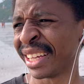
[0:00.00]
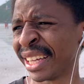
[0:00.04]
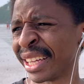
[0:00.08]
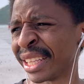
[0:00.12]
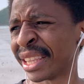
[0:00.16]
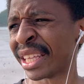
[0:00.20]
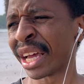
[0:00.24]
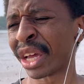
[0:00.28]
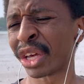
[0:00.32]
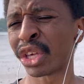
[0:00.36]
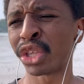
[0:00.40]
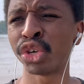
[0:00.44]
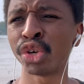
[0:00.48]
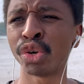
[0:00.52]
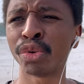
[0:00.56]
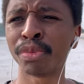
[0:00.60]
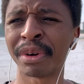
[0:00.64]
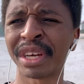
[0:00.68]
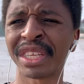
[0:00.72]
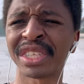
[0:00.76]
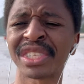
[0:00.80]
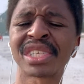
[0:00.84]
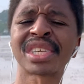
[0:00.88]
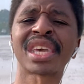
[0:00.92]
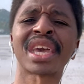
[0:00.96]
that
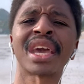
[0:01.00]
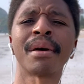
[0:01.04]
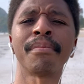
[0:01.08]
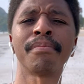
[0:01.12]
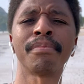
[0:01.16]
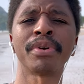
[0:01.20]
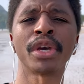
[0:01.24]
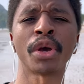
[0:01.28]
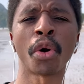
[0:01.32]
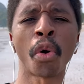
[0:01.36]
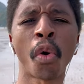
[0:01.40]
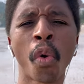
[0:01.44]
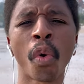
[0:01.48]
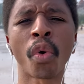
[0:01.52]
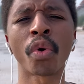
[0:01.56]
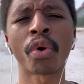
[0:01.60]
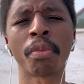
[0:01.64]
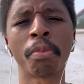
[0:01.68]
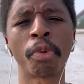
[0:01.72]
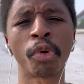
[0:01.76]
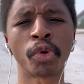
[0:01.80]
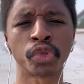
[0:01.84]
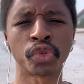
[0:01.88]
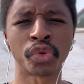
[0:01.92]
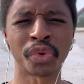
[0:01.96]
humans can be
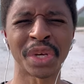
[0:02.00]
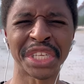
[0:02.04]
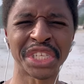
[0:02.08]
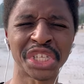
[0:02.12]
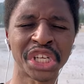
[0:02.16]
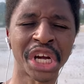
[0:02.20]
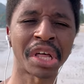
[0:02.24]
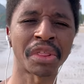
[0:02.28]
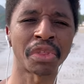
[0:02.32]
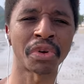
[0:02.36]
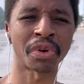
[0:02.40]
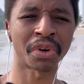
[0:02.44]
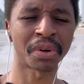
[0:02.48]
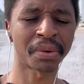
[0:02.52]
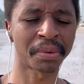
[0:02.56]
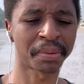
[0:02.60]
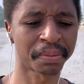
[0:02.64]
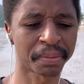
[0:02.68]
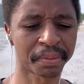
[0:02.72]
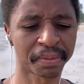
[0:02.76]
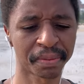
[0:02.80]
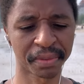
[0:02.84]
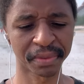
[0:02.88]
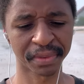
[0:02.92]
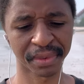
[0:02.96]
horrible to each other.
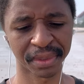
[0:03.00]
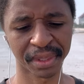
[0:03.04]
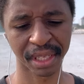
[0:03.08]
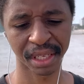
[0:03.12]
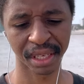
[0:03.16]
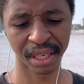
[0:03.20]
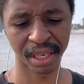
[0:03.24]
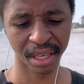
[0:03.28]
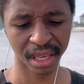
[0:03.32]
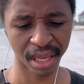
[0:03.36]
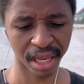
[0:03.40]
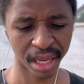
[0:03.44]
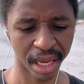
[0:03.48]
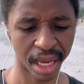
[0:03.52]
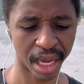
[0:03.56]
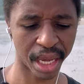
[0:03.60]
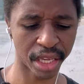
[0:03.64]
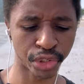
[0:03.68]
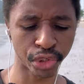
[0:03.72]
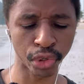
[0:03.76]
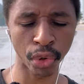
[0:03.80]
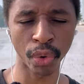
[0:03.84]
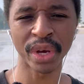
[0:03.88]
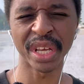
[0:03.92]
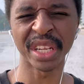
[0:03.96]
And
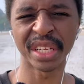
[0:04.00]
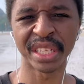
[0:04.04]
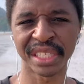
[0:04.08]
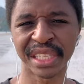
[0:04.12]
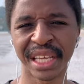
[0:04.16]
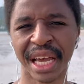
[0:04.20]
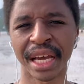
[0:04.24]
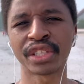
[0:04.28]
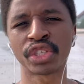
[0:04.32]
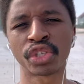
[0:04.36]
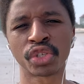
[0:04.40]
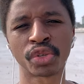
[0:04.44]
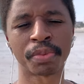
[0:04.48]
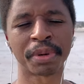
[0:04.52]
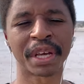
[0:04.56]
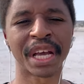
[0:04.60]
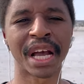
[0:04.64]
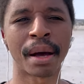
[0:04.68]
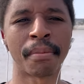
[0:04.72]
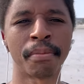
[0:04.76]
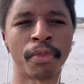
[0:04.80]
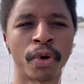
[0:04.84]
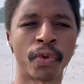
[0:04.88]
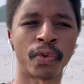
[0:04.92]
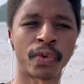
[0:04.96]
so he decides to
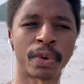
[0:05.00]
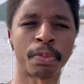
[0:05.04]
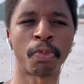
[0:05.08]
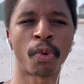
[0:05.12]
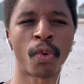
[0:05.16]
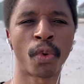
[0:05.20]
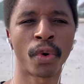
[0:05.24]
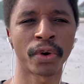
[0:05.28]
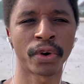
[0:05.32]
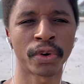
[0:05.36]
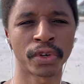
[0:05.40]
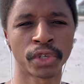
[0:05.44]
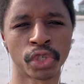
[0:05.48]
become a reporter